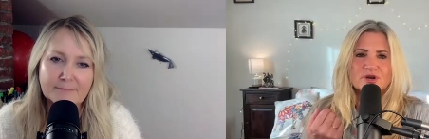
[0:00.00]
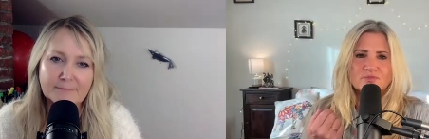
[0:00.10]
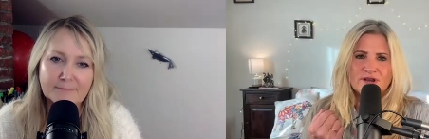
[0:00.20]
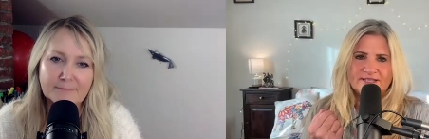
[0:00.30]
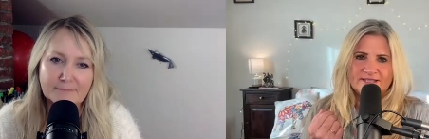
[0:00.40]

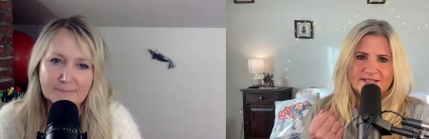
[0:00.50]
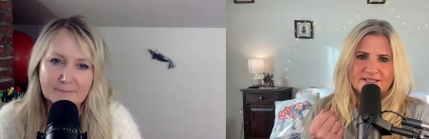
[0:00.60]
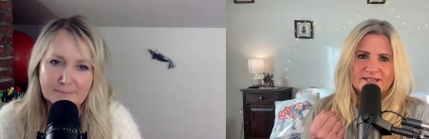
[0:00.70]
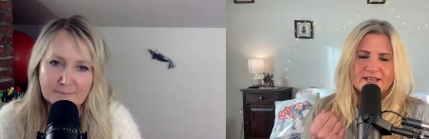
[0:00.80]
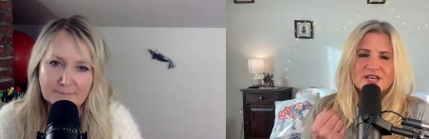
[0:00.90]

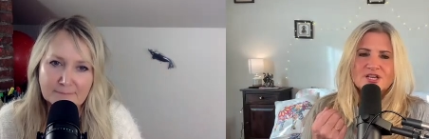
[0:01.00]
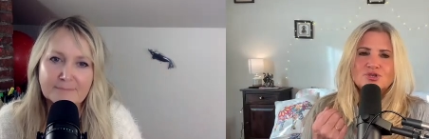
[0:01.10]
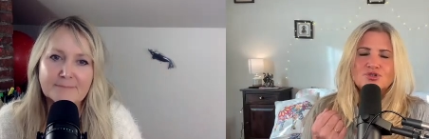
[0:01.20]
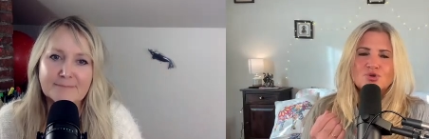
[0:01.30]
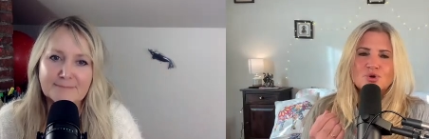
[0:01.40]
Speaker 1: bracelets.
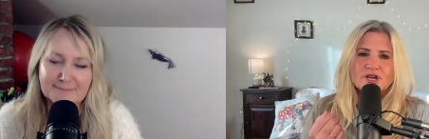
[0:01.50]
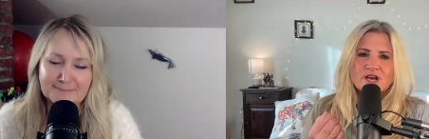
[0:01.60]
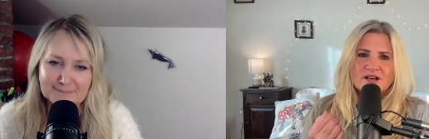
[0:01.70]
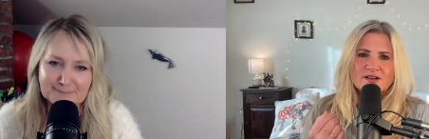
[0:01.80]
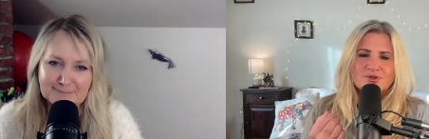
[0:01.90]
So
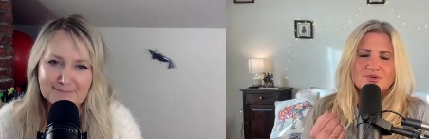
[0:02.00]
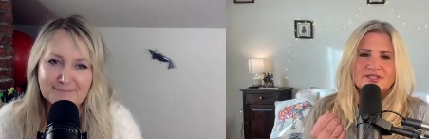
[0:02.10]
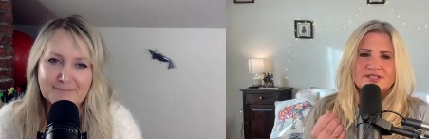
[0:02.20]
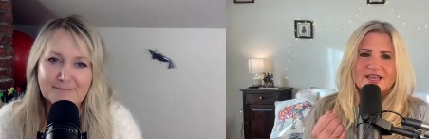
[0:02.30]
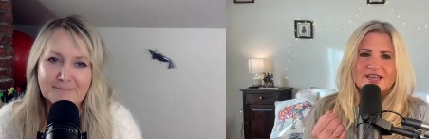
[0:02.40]
Durga, who
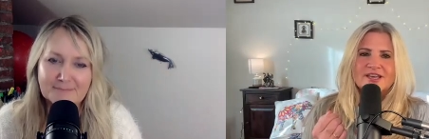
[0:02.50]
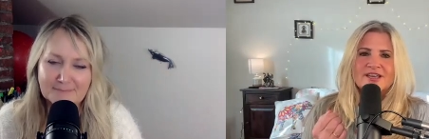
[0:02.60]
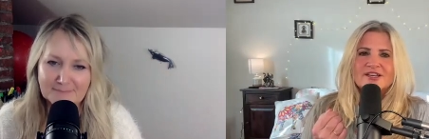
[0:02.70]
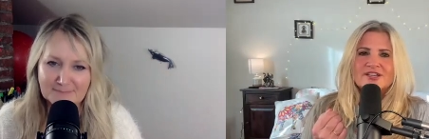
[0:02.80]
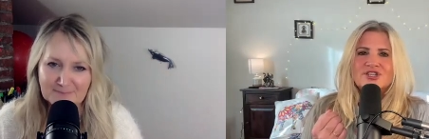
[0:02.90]
is like,
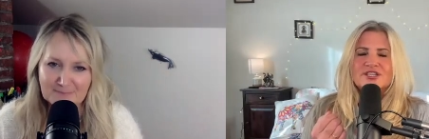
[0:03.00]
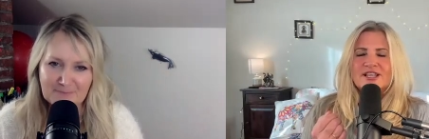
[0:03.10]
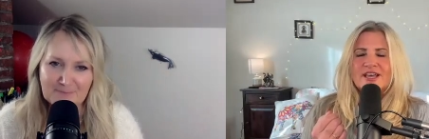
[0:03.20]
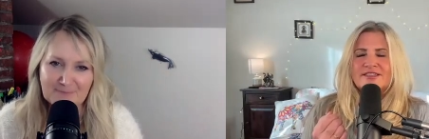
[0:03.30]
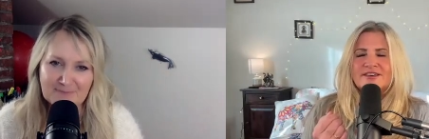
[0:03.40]
she's
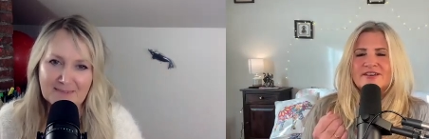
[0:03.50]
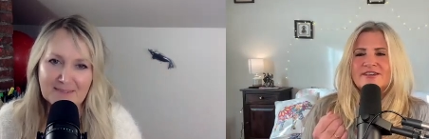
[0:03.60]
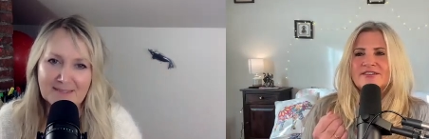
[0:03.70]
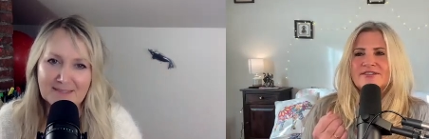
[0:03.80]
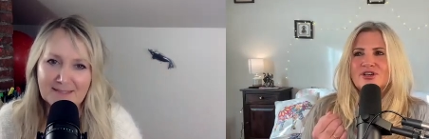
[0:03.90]
like
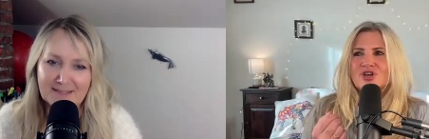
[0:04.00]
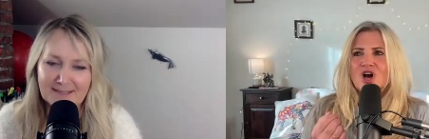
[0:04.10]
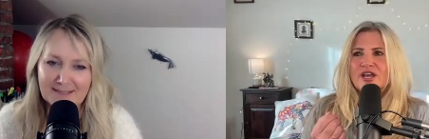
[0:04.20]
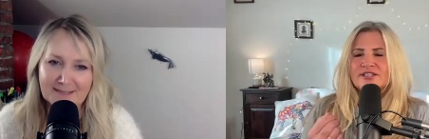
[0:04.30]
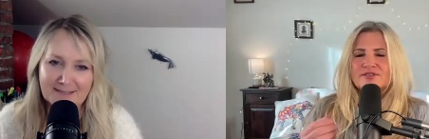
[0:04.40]
the the
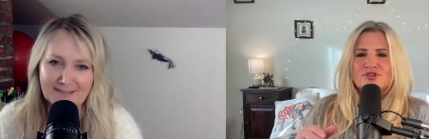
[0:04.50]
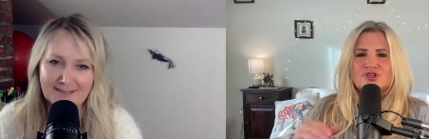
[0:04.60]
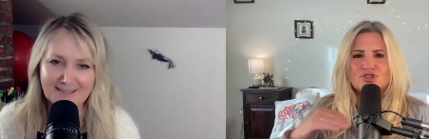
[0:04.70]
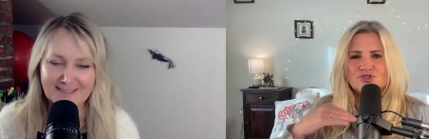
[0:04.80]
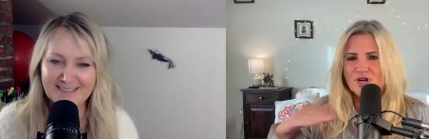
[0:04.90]
goddess of the
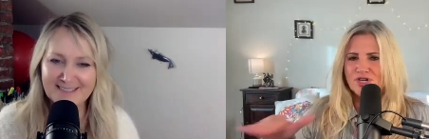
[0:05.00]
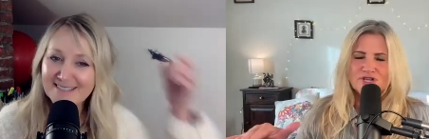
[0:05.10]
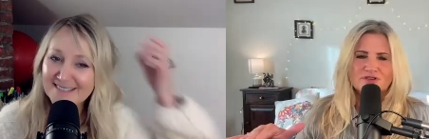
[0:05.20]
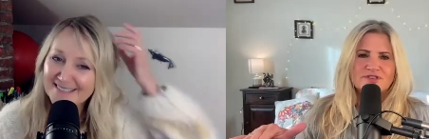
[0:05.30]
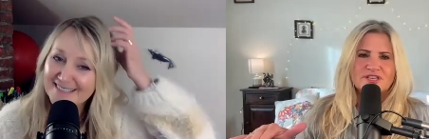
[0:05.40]

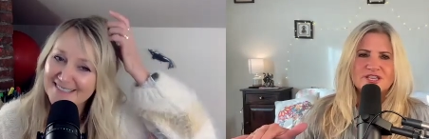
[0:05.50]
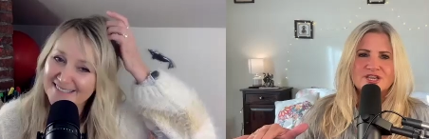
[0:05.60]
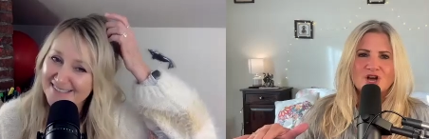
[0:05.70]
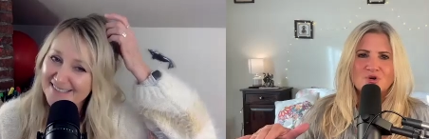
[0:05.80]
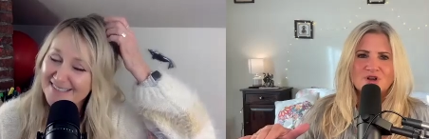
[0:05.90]
destruction of the
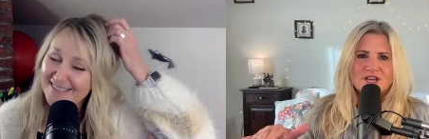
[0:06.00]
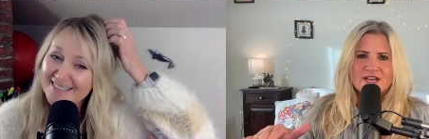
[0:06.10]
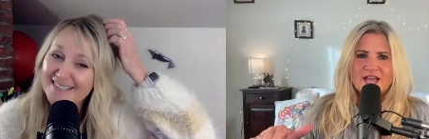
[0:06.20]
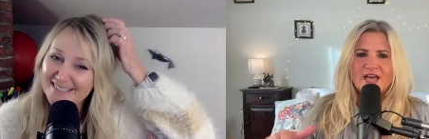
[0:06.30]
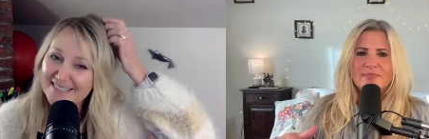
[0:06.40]
ego
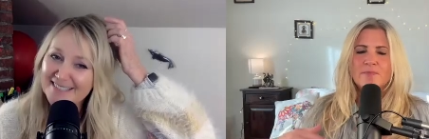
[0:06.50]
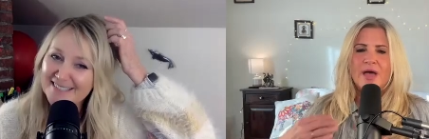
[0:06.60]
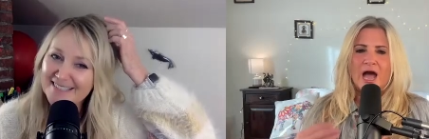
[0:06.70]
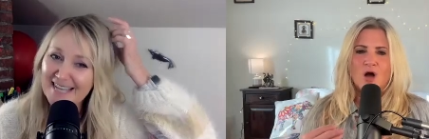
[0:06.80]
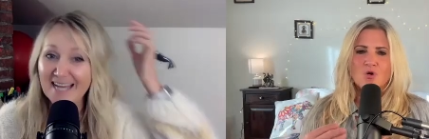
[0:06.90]
and the
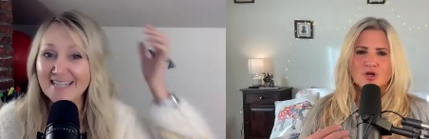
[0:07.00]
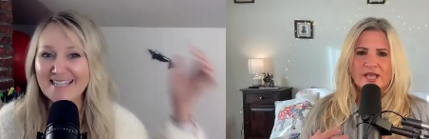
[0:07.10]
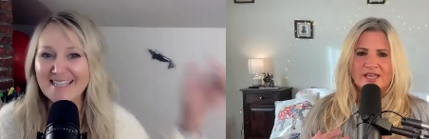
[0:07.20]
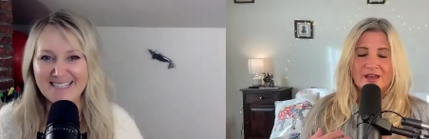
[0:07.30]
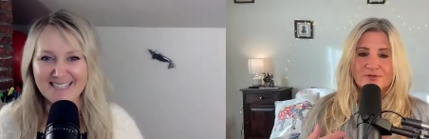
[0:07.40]
power.
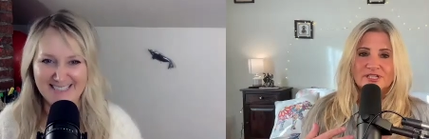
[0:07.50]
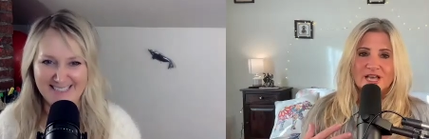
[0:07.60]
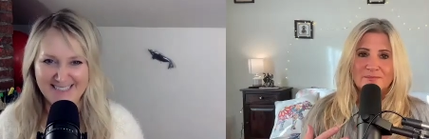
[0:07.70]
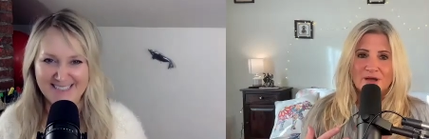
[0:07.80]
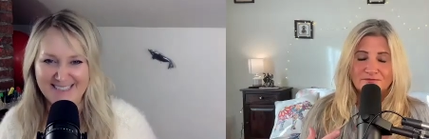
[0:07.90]
Like every
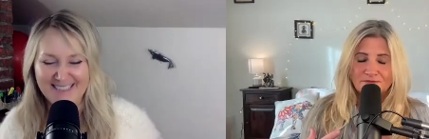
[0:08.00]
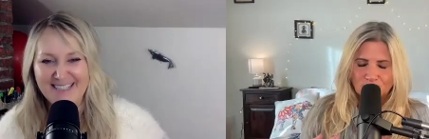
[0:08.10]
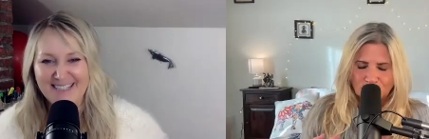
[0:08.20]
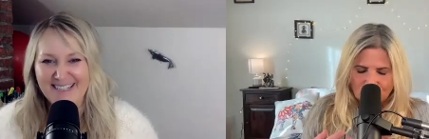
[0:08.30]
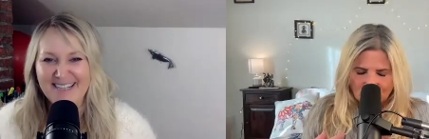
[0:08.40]
time I'd feel
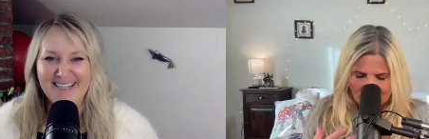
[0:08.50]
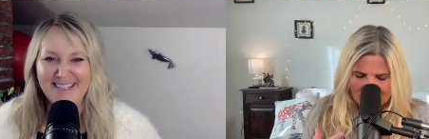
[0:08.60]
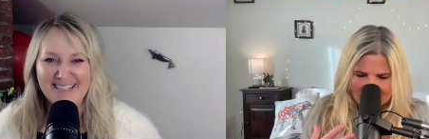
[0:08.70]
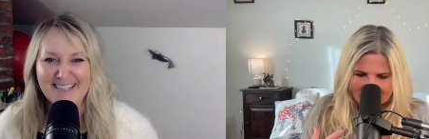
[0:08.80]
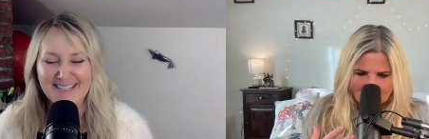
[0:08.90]

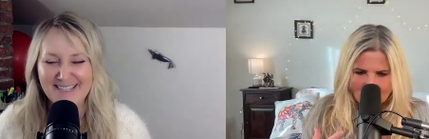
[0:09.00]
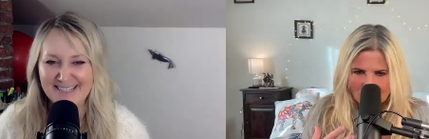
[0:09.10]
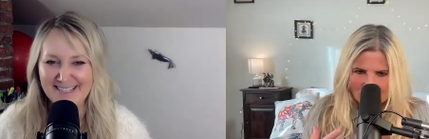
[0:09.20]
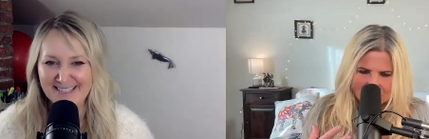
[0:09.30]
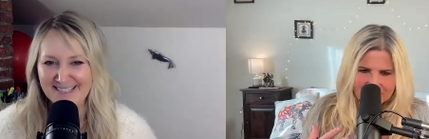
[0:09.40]
puny as a
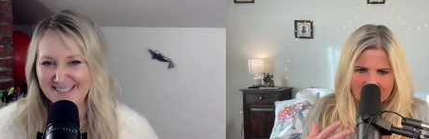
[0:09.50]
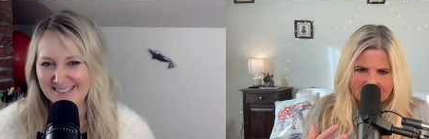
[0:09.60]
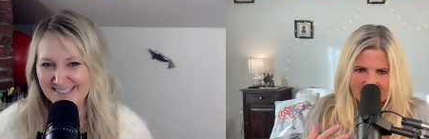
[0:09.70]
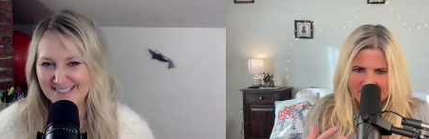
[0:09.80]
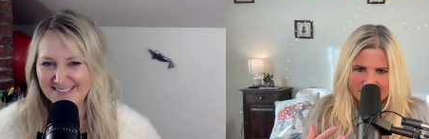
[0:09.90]
woman or
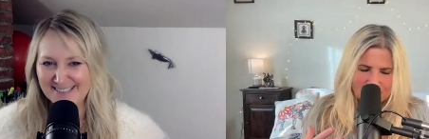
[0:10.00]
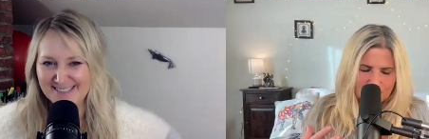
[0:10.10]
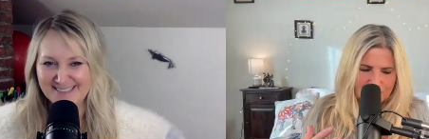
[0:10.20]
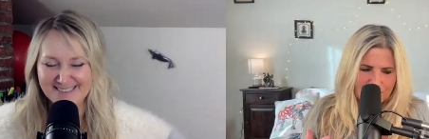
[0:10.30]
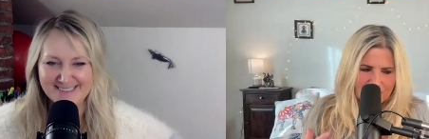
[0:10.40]
something, I'd
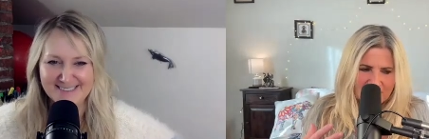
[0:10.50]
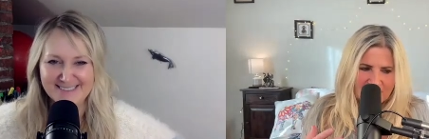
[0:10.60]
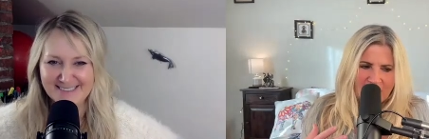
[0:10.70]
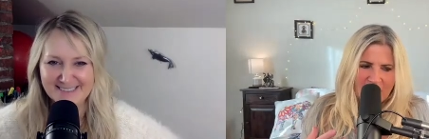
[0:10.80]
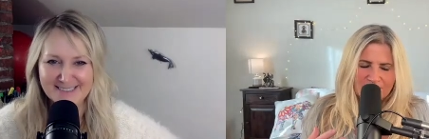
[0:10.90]
feel puny.
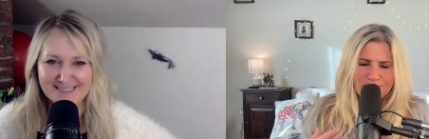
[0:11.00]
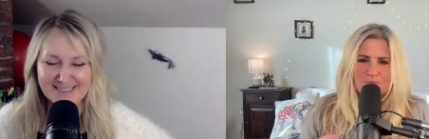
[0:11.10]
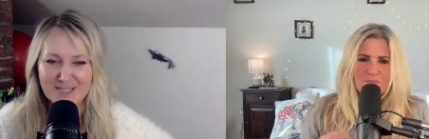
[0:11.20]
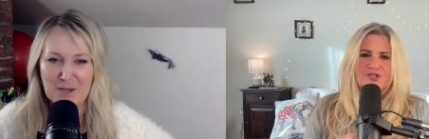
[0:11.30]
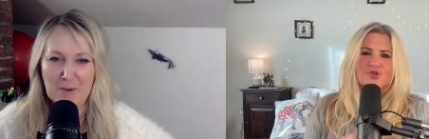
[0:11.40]
I'd
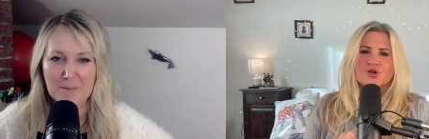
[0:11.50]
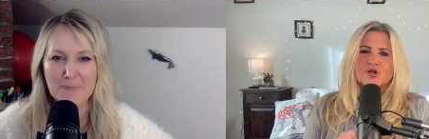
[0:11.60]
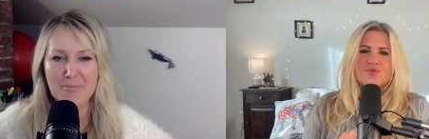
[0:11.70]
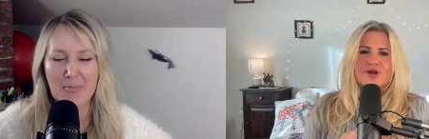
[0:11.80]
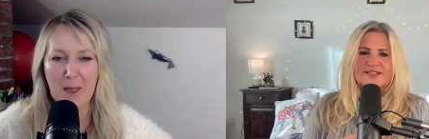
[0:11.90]
put my
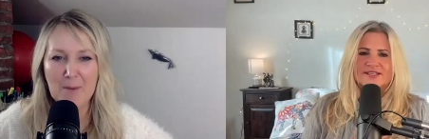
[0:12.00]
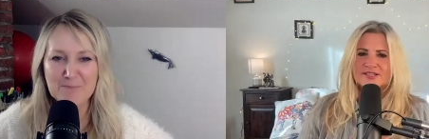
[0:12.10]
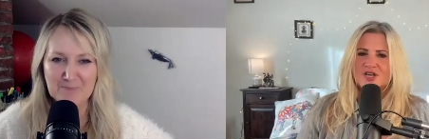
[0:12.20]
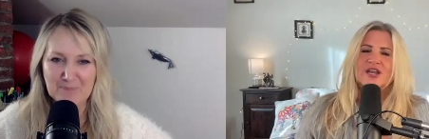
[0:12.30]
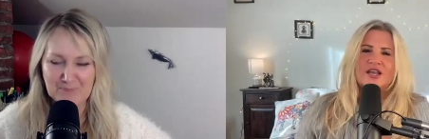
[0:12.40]
Durga
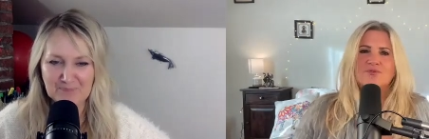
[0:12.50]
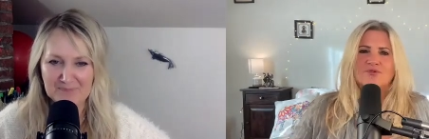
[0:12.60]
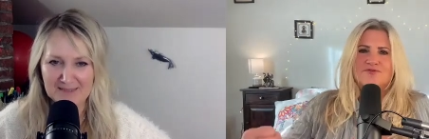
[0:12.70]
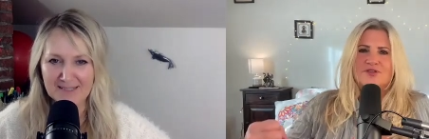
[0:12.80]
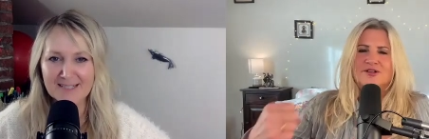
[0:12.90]
bracelets on and I
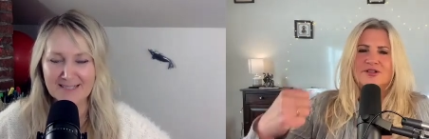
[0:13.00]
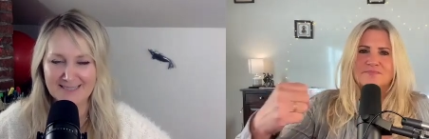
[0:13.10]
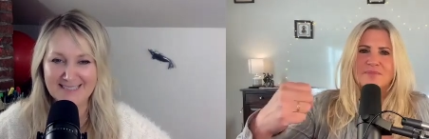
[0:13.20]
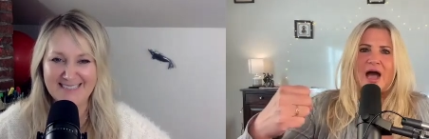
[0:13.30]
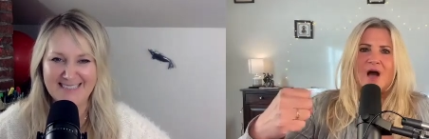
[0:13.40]
would feel
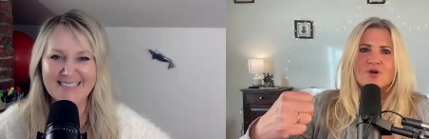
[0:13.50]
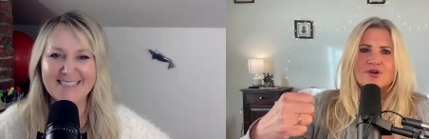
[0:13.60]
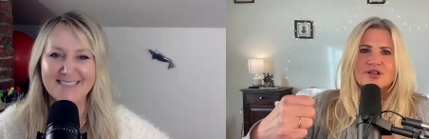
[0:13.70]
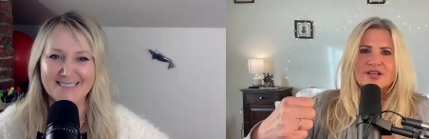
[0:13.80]
empowered.